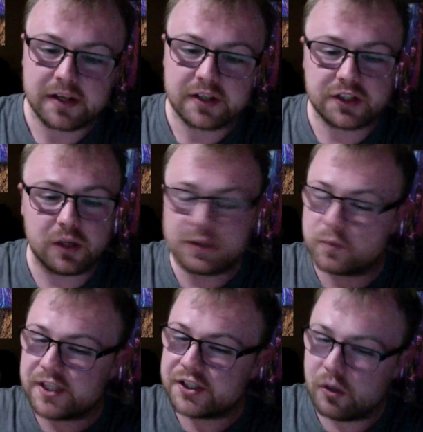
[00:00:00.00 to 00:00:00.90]
So let's
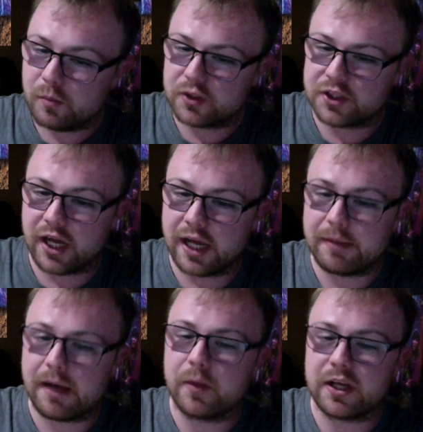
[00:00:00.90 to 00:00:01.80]
waste no more
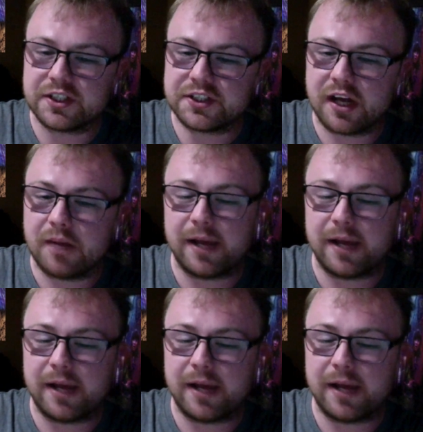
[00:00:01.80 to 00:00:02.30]
time, and we're going to start